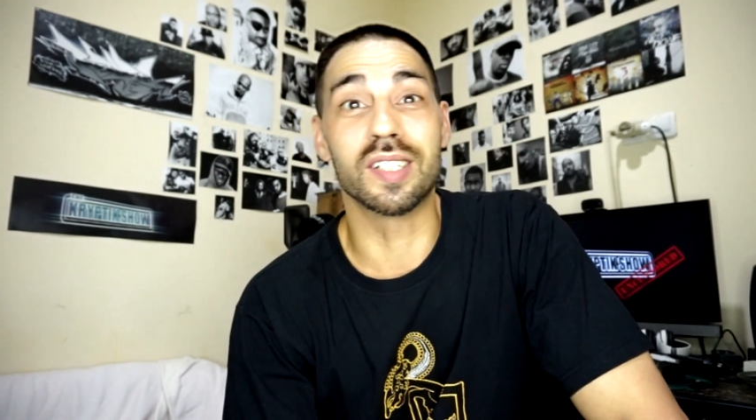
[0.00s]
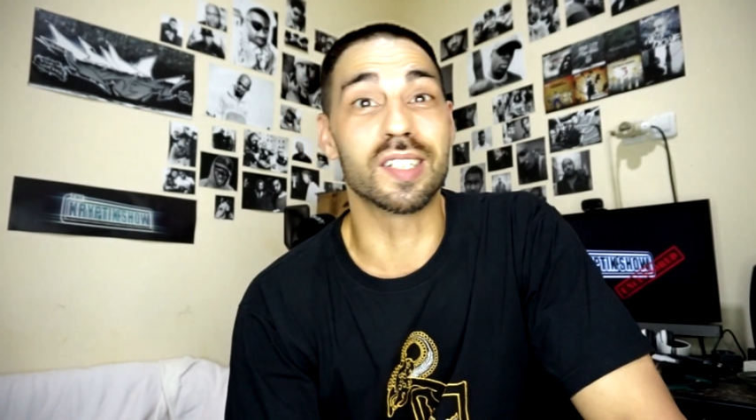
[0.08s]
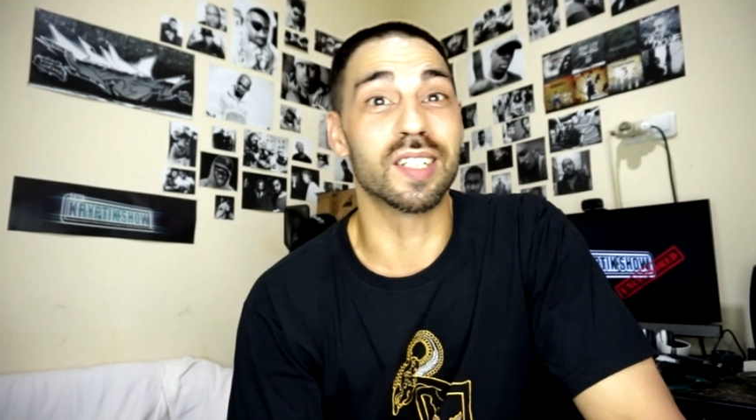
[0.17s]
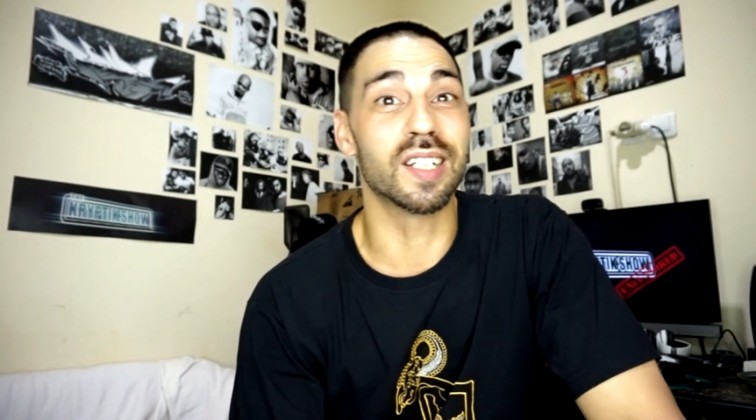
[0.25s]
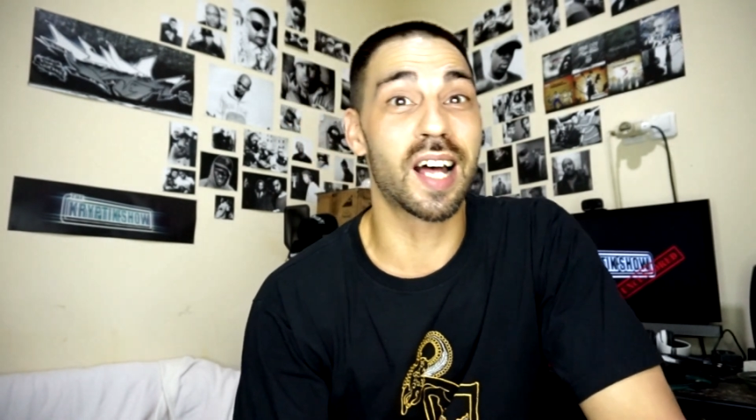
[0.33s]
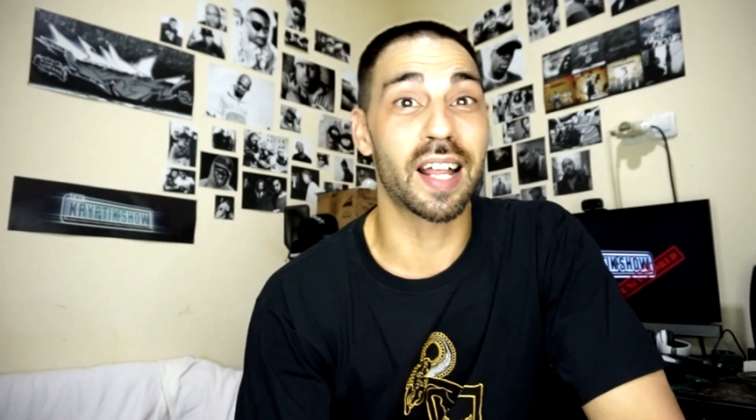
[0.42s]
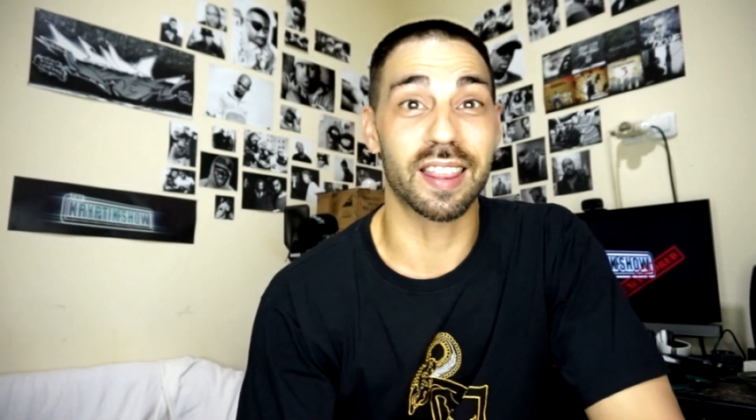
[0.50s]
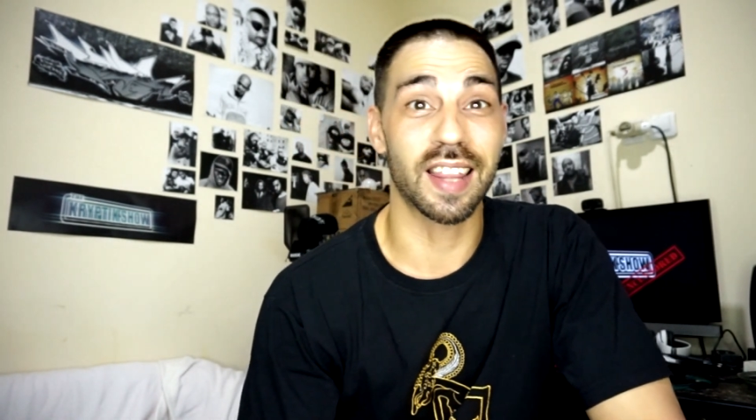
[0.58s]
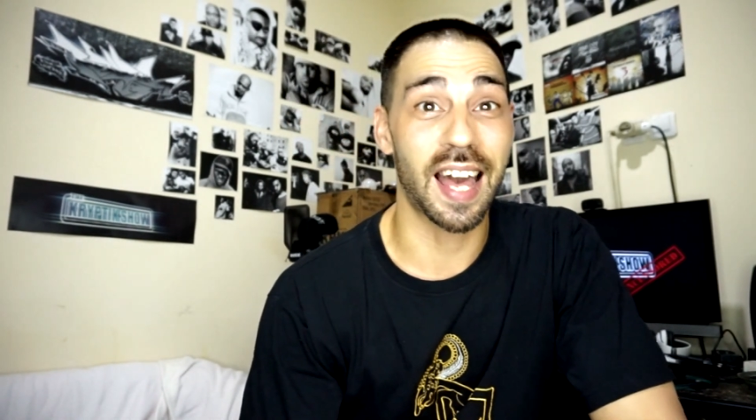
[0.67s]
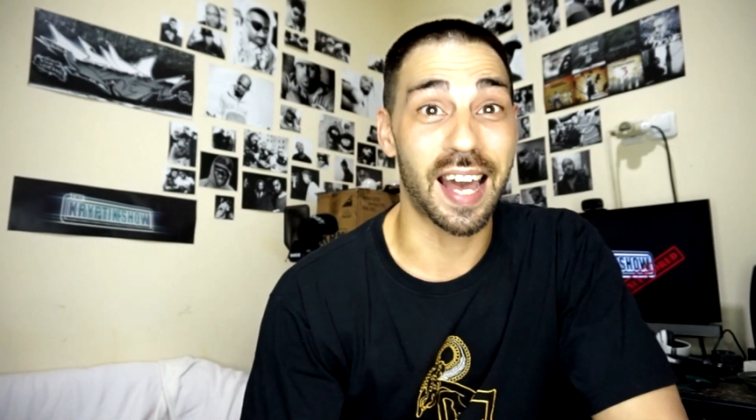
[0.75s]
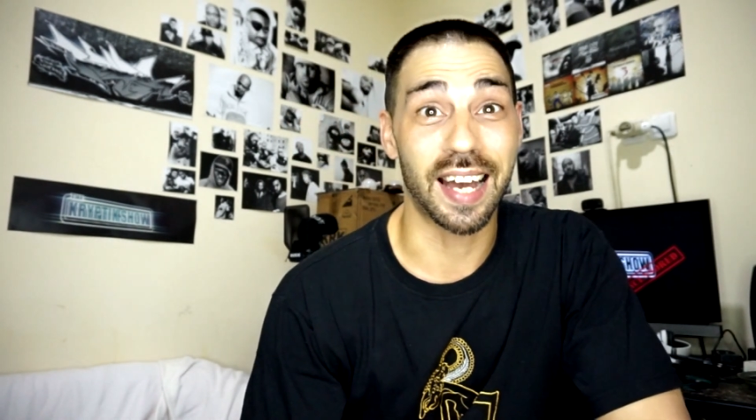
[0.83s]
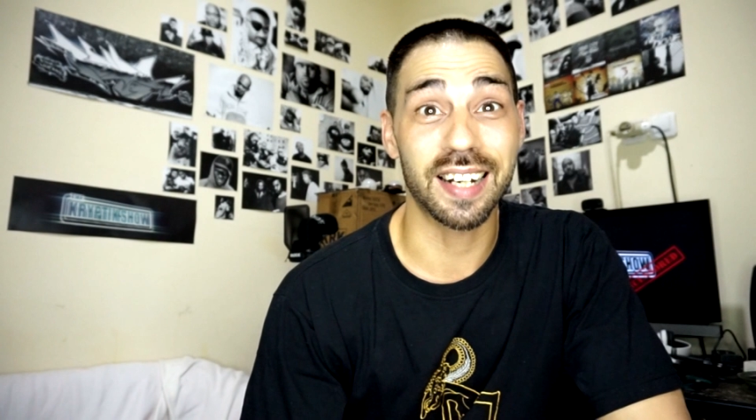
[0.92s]
it's not
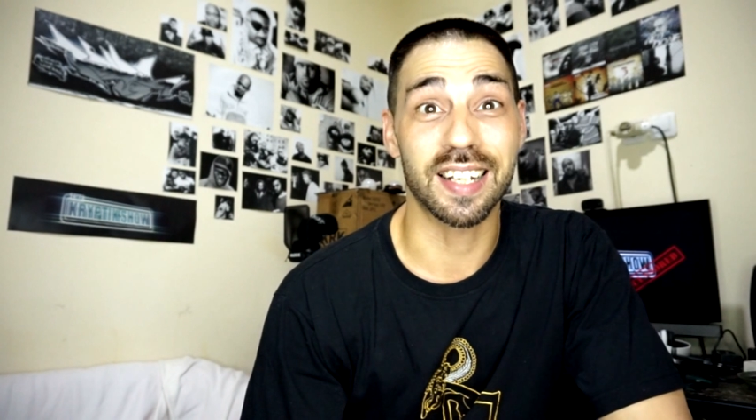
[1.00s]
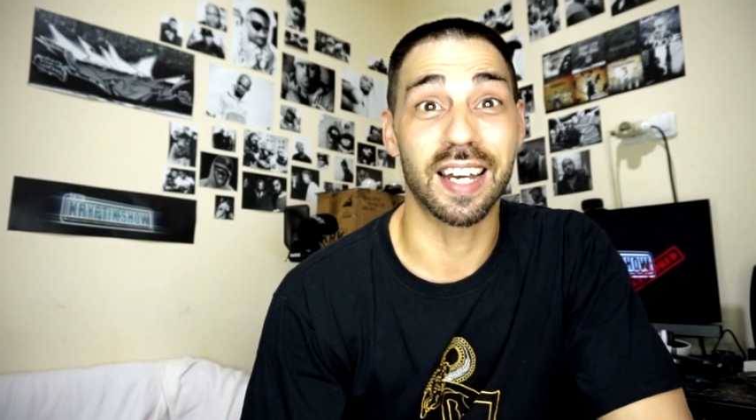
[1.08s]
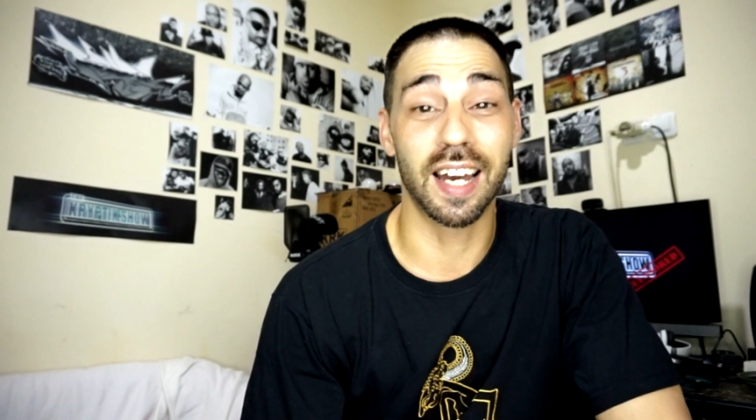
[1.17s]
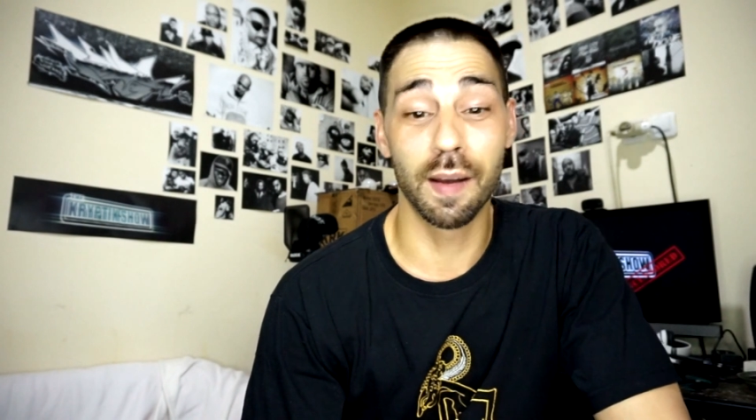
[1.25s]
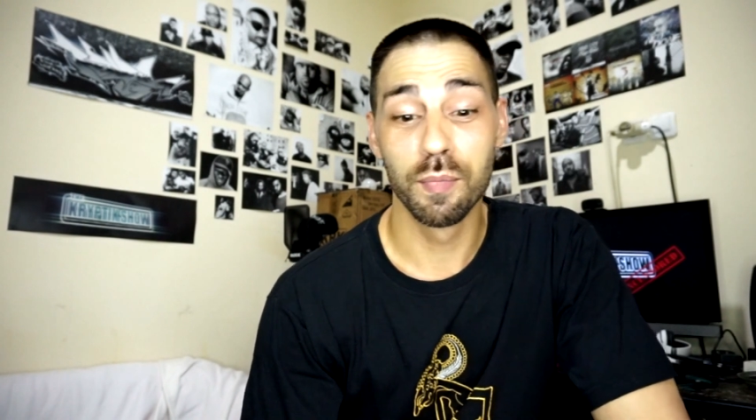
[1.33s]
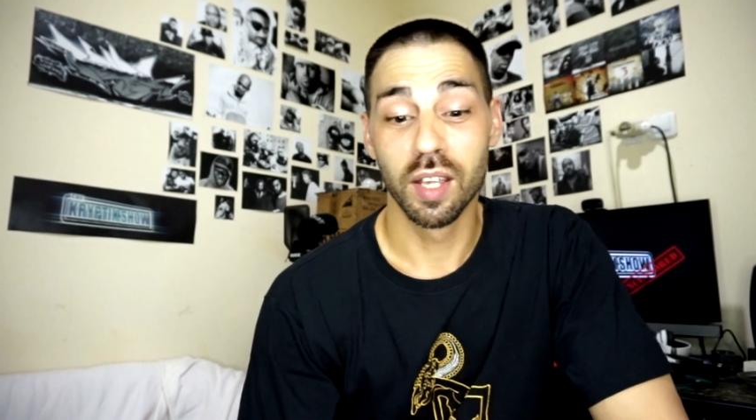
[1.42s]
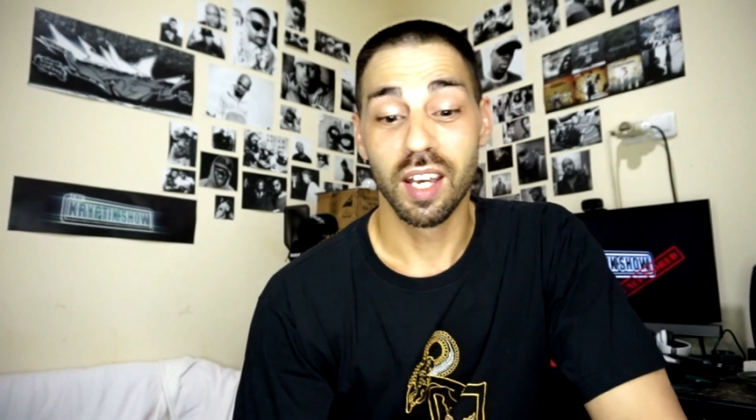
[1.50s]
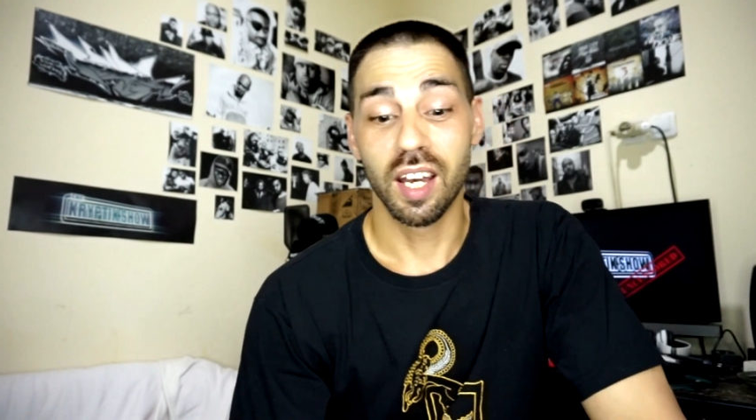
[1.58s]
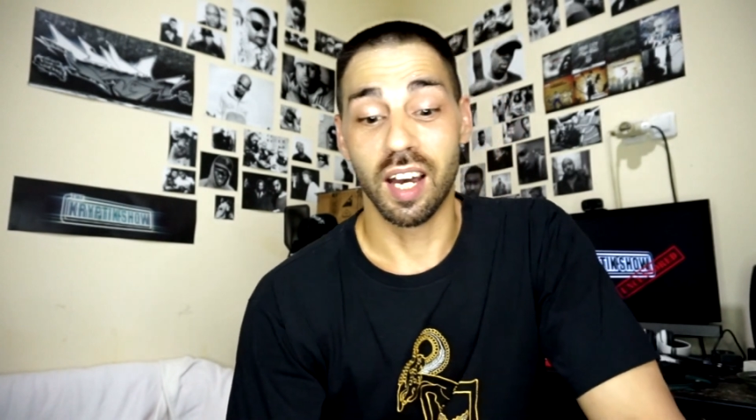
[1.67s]
that, yeah.